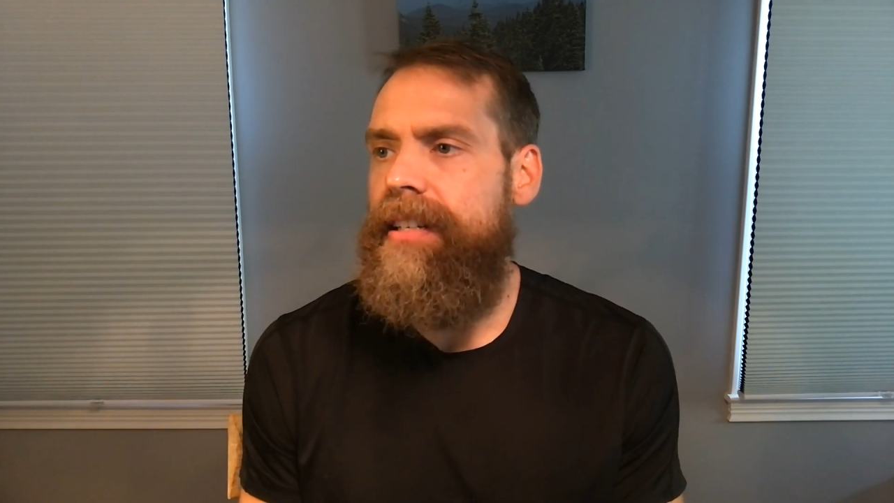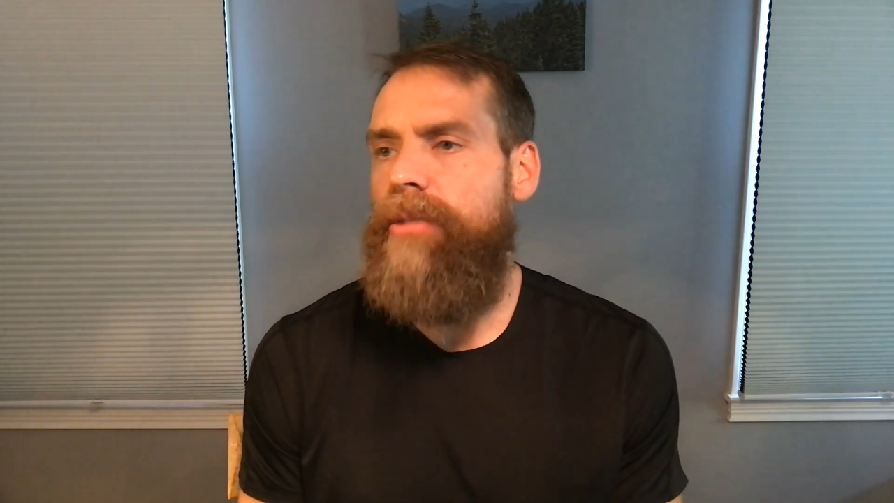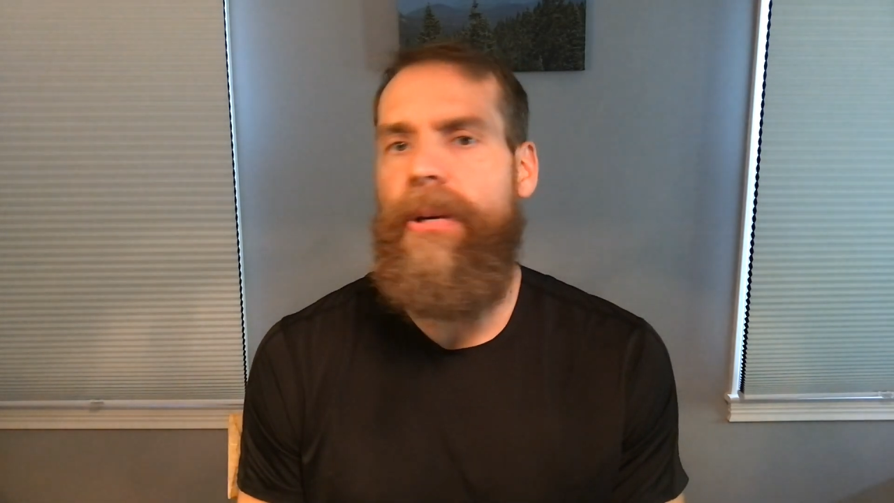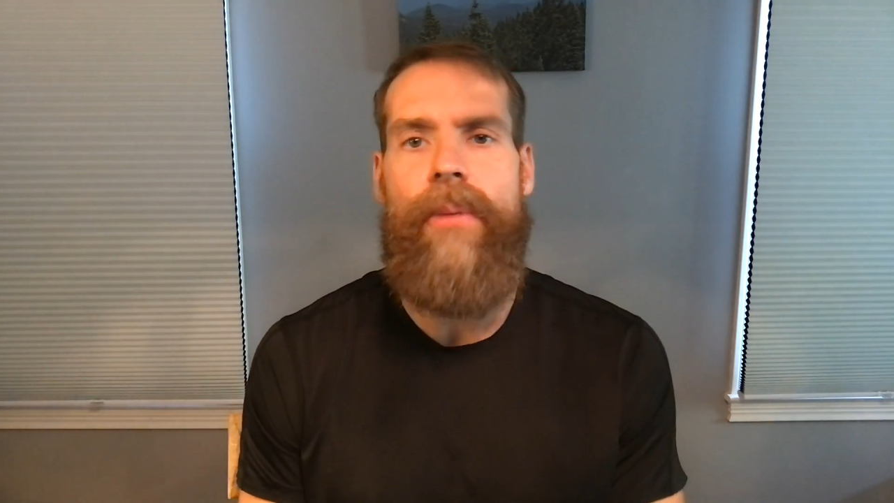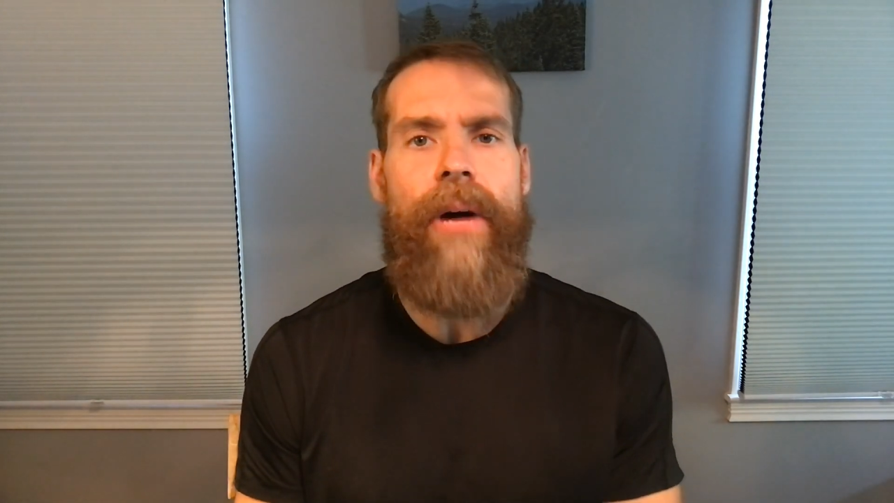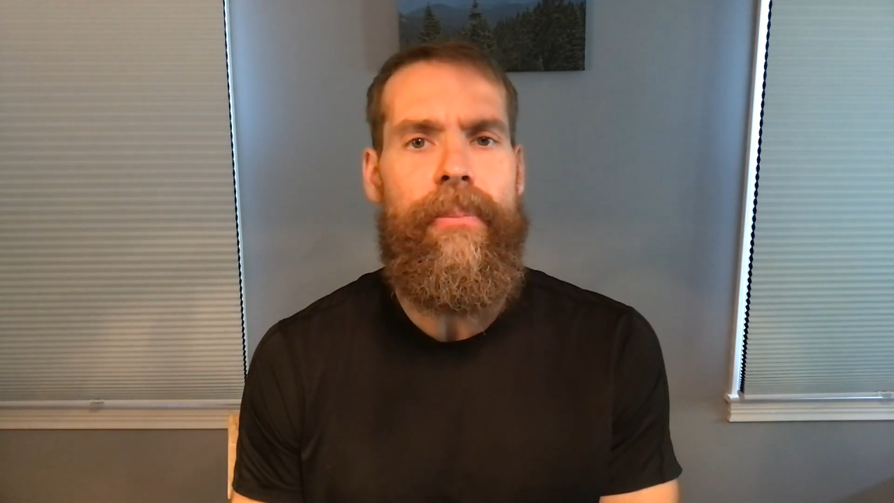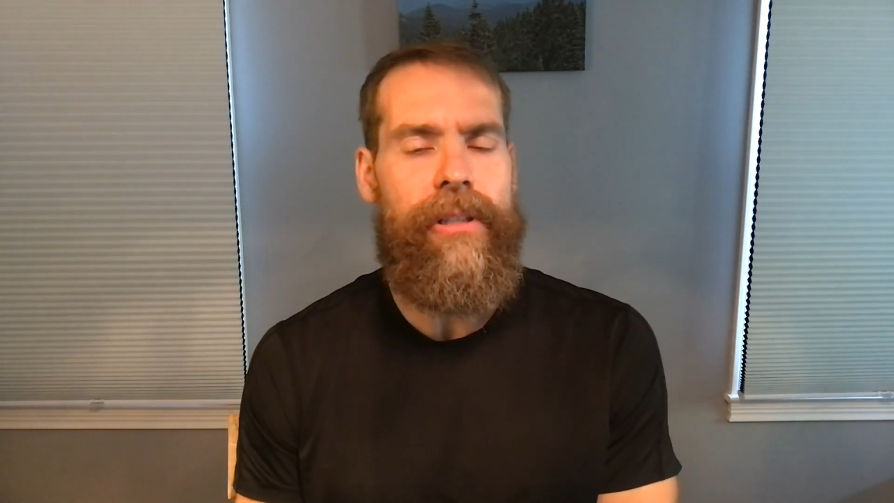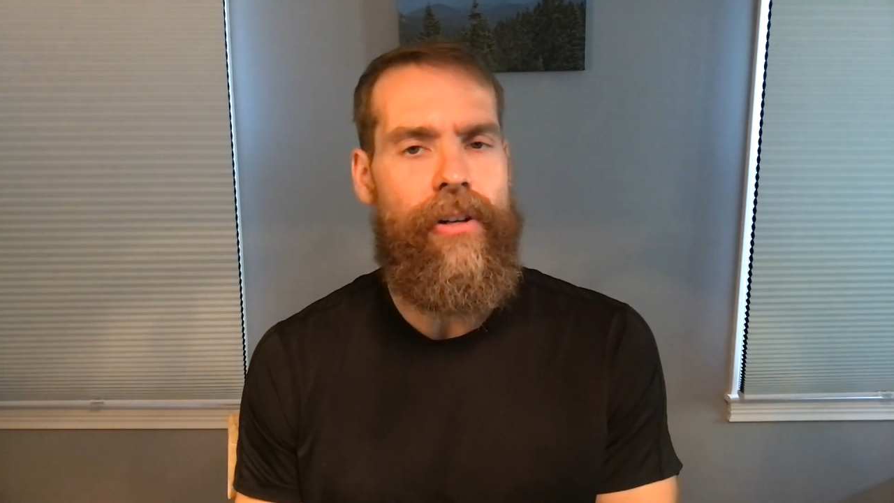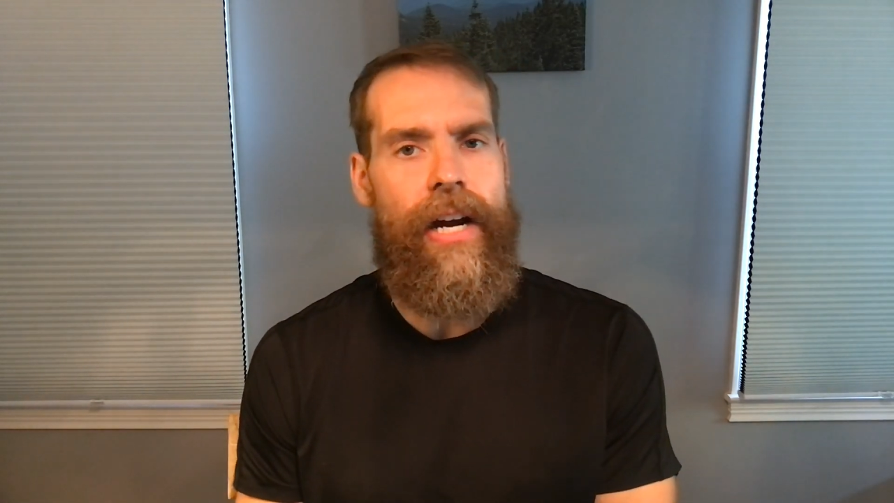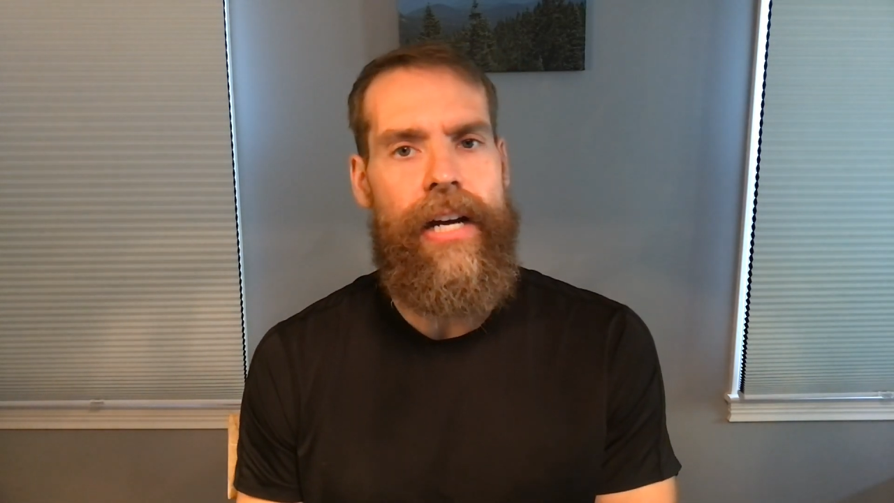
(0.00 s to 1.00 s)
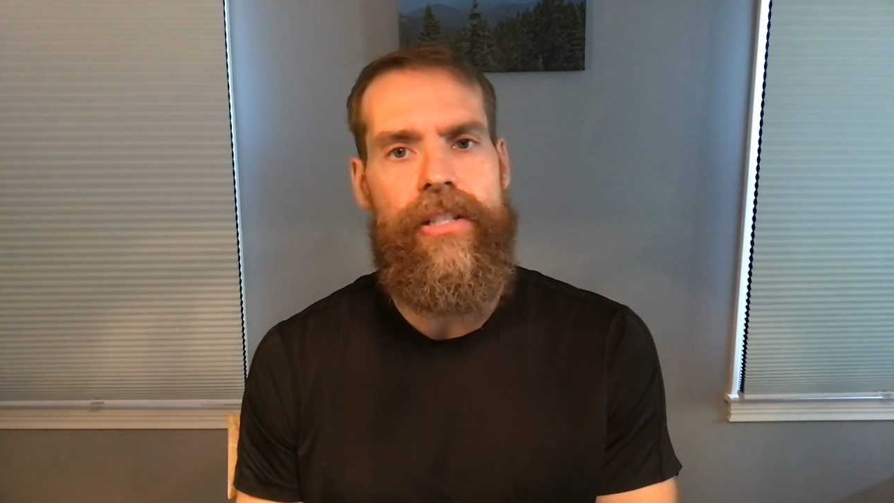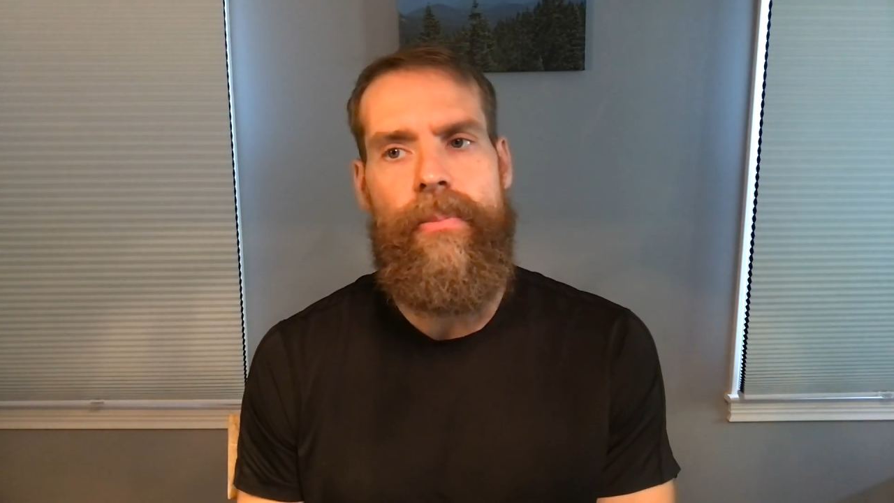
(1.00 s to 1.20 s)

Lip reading: had become popularized,